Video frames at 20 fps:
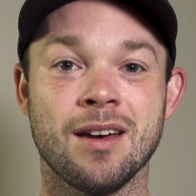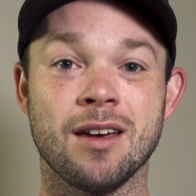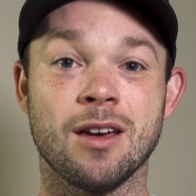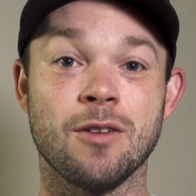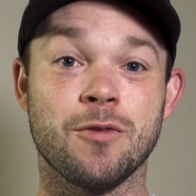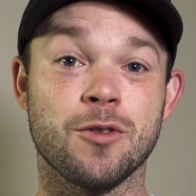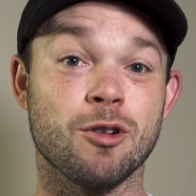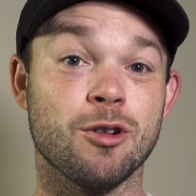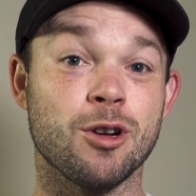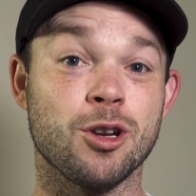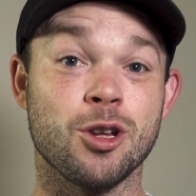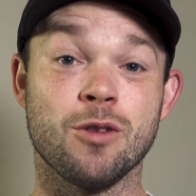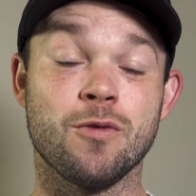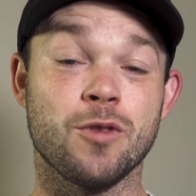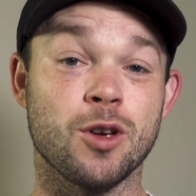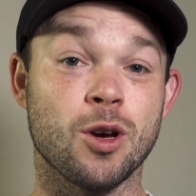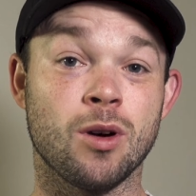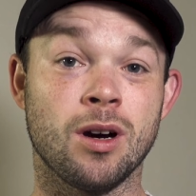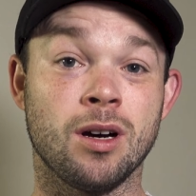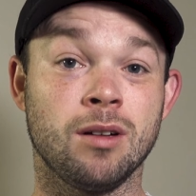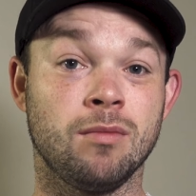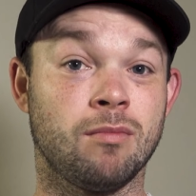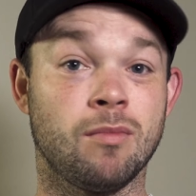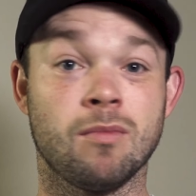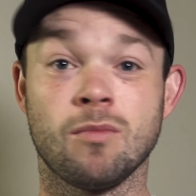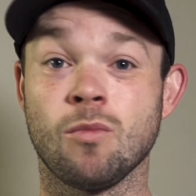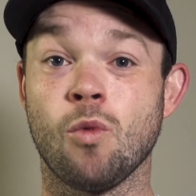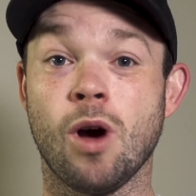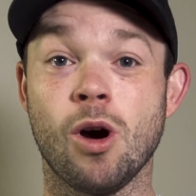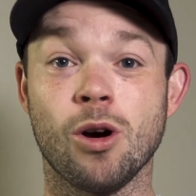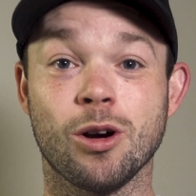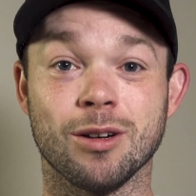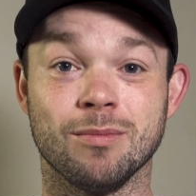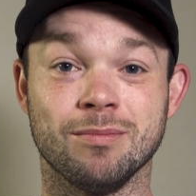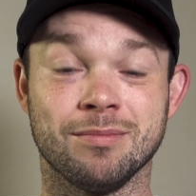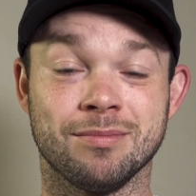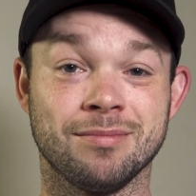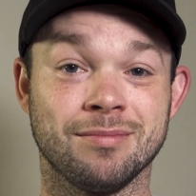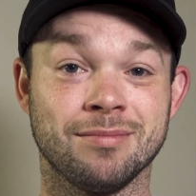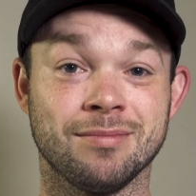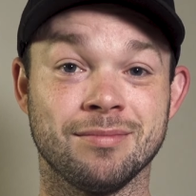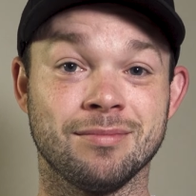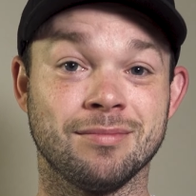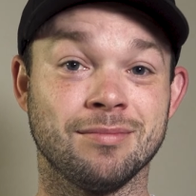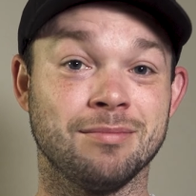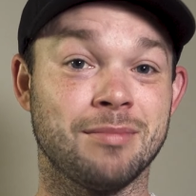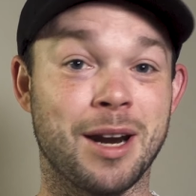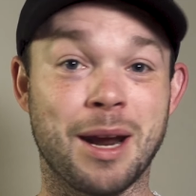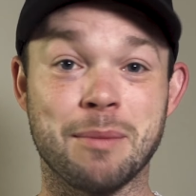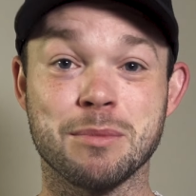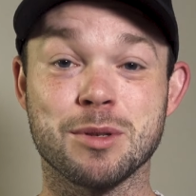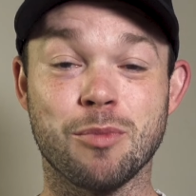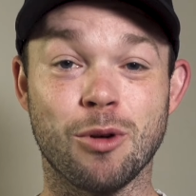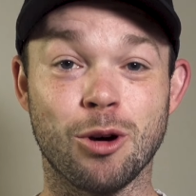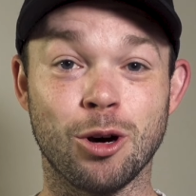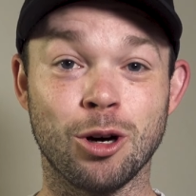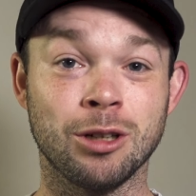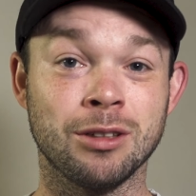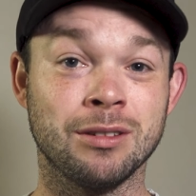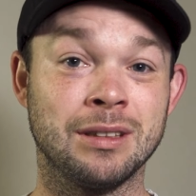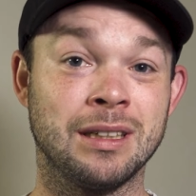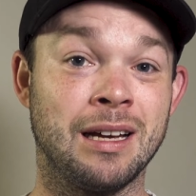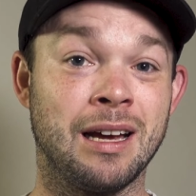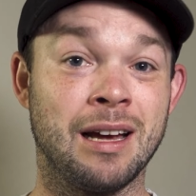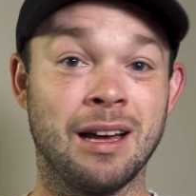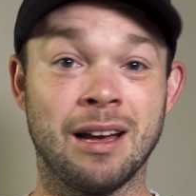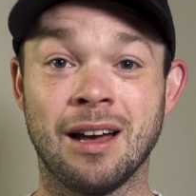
If you're a new viewer, welcome. My name's Paul.